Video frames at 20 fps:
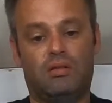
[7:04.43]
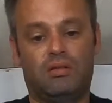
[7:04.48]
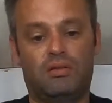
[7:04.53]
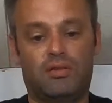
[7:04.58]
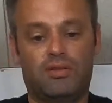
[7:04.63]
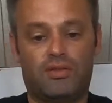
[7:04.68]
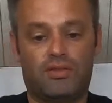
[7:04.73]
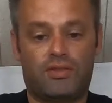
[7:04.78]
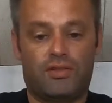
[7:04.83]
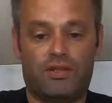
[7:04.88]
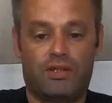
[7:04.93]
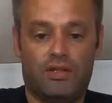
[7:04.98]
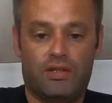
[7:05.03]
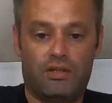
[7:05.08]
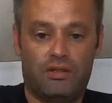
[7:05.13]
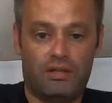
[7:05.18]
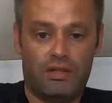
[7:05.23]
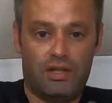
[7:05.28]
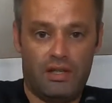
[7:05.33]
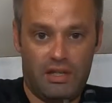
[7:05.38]
This
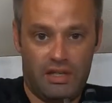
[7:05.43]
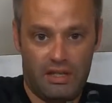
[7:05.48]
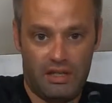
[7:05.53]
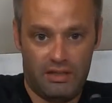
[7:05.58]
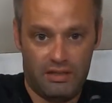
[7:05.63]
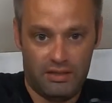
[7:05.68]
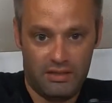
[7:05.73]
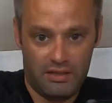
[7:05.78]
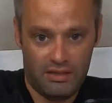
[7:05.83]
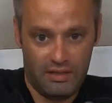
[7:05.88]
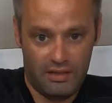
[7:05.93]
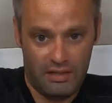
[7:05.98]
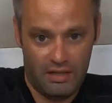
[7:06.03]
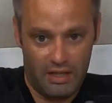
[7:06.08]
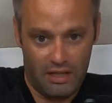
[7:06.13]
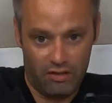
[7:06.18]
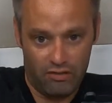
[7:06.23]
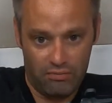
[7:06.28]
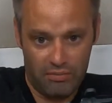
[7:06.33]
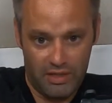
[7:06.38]
trigger is an
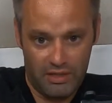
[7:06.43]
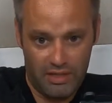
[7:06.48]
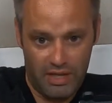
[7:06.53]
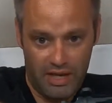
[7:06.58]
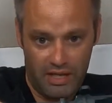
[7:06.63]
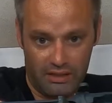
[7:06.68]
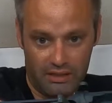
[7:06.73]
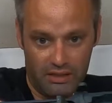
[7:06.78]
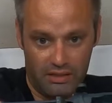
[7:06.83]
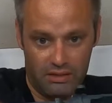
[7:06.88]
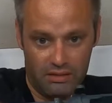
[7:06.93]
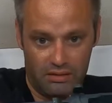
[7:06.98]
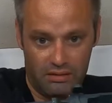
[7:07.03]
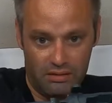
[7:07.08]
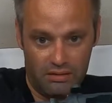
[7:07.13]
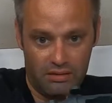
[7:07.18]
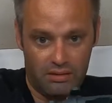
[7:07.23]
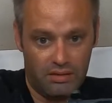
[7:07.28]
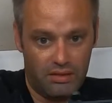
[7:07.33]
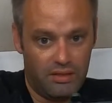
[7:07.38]
Elftmann Tactical.
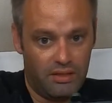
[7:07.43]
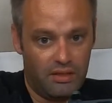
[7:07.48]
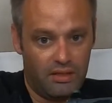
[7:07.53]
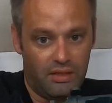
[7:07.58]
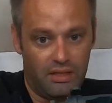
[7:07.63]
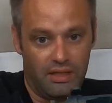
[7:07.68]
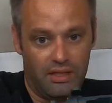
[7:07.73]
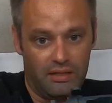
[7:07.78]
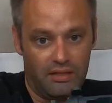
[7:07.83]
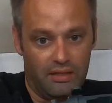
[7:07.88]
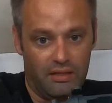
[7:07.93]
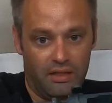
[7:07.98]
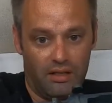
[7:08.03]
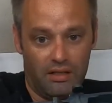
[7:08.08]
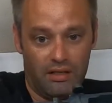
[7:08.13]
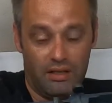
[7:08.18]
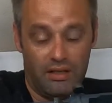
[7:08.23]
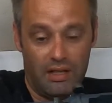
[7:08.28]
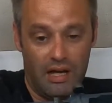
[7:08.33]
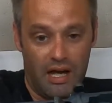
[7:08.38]
It do,
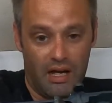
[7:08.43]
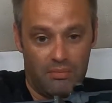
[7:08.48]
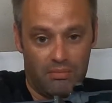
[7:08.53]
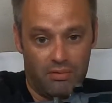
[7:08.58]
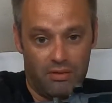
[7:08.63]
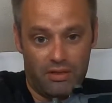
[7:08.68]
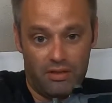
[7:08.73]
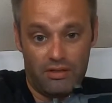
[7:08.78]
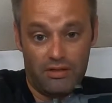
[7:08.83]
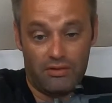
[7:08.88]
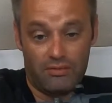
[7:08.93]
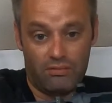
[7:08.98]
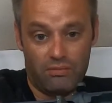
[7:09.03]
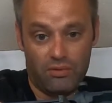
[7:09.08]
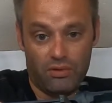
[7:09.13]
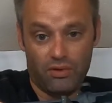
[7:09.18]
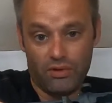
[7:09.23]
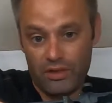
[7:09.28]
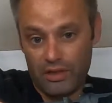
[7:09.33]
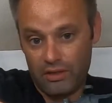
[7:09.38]
it operates
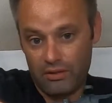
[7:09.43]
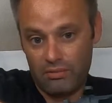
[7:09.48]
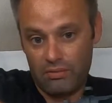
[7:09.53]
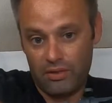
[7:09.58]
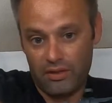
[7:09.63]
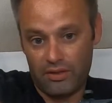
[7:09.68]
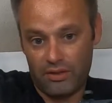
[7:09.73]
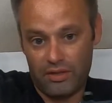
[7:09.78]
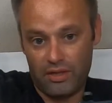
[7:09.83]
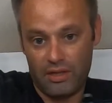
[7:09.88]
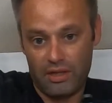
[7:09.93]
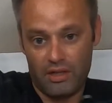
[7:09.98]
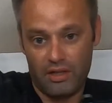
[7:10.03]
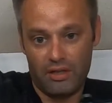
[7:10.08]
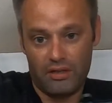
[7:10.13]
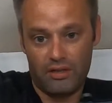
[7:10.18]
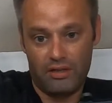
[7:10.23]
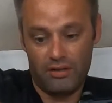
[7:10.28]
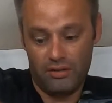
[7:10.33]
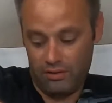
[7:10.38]
really good with uh,
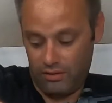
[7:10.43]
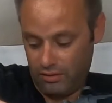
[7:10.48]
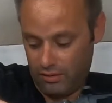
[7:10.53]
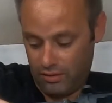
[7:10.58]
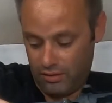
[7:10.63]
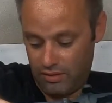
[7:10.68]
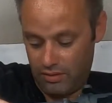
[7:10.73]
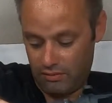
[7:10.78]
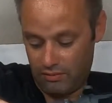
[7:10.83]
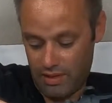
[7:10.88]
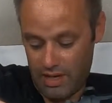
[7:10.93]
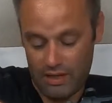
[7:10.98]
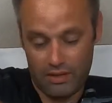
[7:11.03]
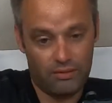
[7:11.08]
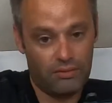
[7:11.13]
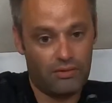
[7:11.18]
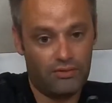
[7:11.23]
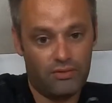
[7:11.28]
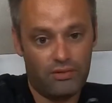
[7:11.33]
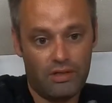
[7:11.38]
the Rock
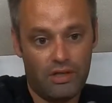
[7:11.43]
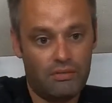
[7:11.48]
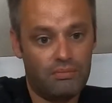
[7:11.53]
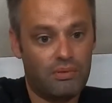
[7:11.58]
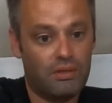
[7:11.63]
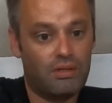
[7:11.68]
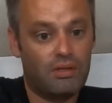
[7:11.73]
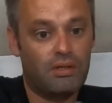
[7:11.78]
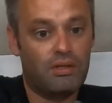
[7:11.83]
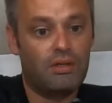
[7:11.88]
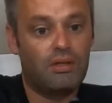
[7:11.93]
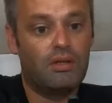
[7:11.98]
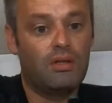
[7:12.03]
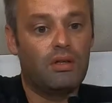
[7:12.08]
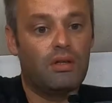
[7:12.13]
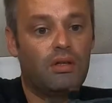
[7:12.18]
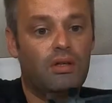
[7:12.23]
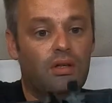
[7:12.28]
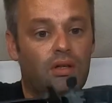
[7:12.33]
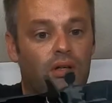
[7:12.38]
River upper.
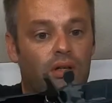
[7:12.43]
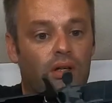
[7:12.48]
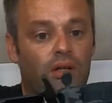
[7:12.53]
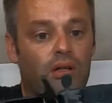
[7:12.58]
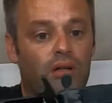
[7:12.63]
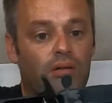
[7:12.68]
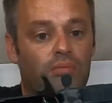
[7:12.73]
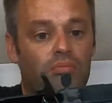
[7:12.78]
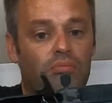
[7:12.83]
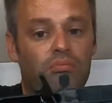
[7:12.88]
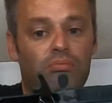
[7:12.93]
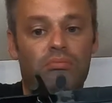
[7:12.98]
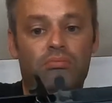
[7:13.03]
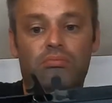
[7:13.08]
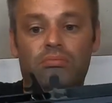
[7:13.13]
Um,